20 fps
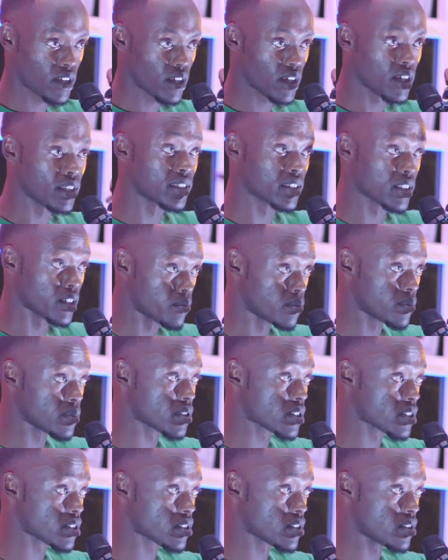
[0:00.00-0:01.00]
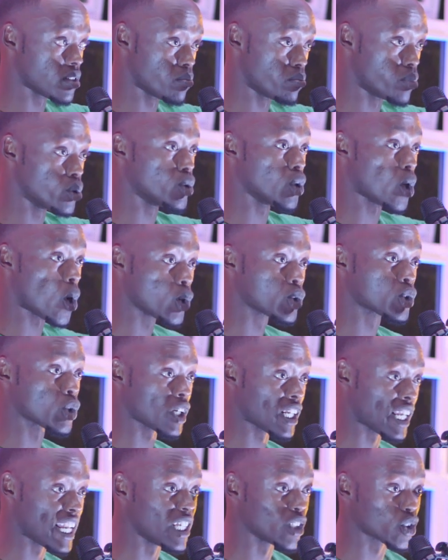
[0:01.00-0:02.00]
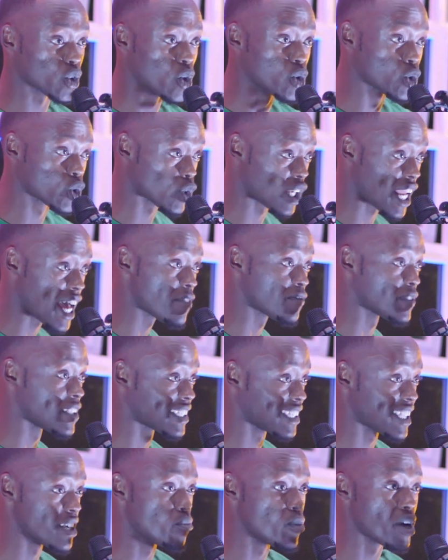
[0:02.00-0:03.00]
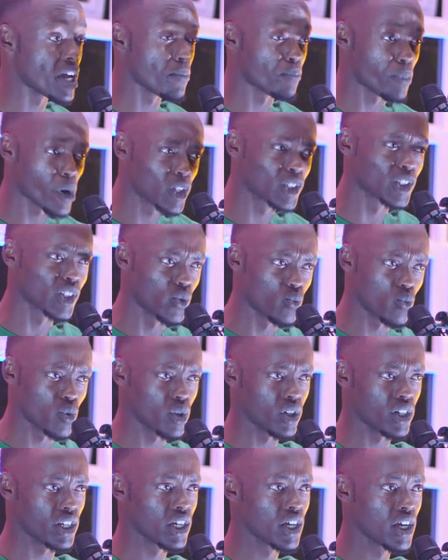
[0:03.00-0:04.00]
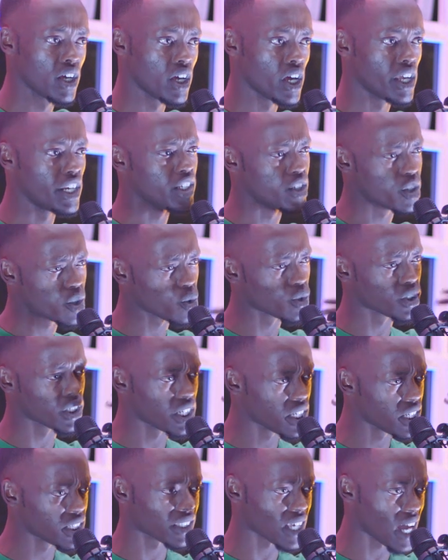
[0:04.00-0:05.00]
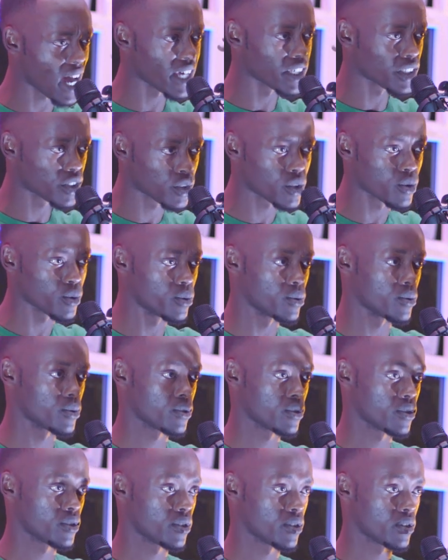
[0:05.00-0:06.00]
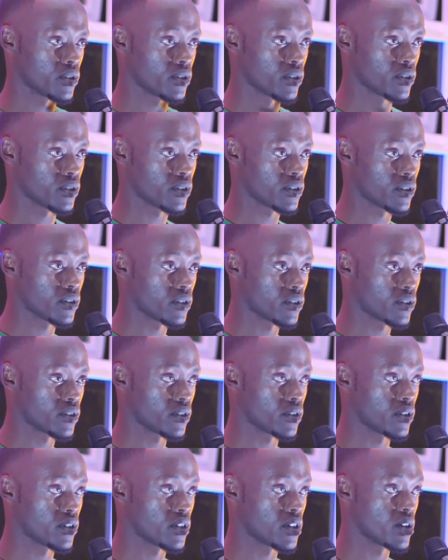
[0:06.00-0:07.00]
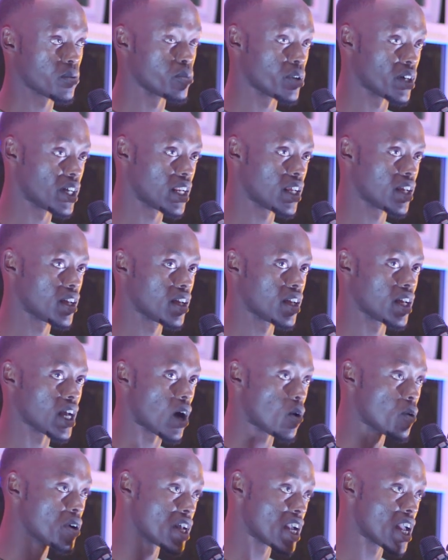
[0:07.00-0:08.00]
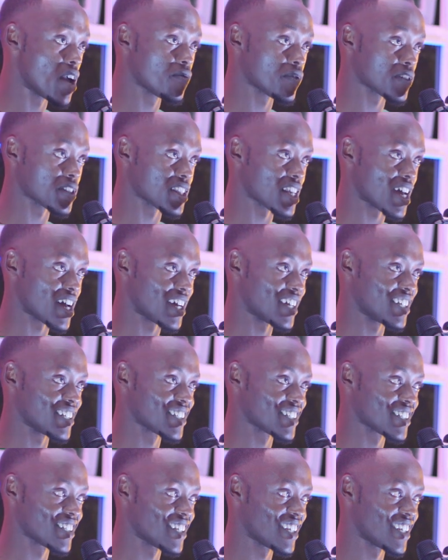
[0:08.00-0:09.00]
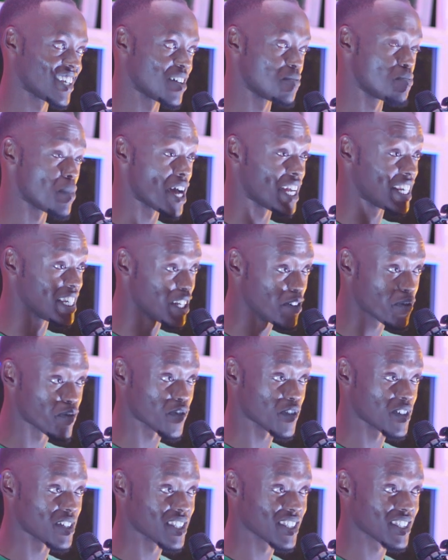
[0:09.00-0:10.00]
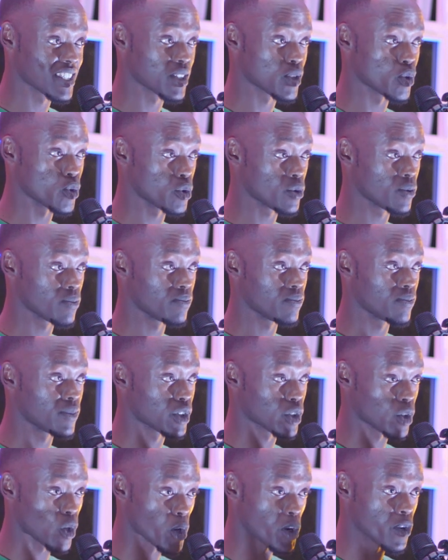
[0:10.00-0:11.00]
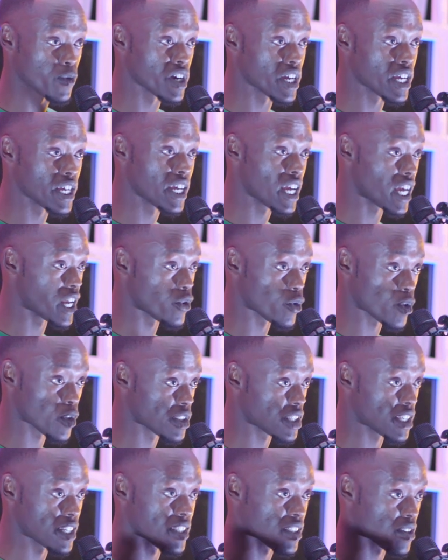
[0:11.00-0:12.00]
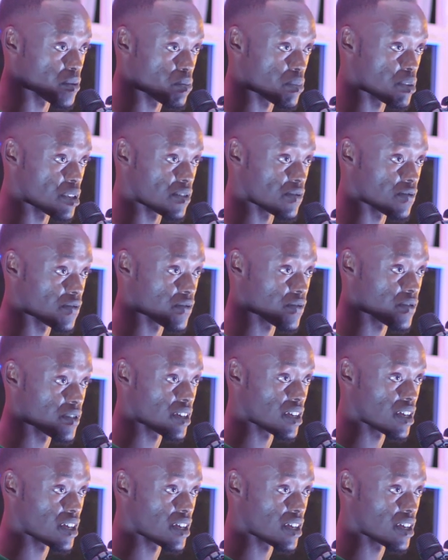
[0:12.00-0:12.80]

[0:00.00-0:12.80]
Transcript: It seems the bull also clings onto life the same way a person would, and it shows in his eyes too. But I want to emphasize my indifference to slaughtering and roasting some beef.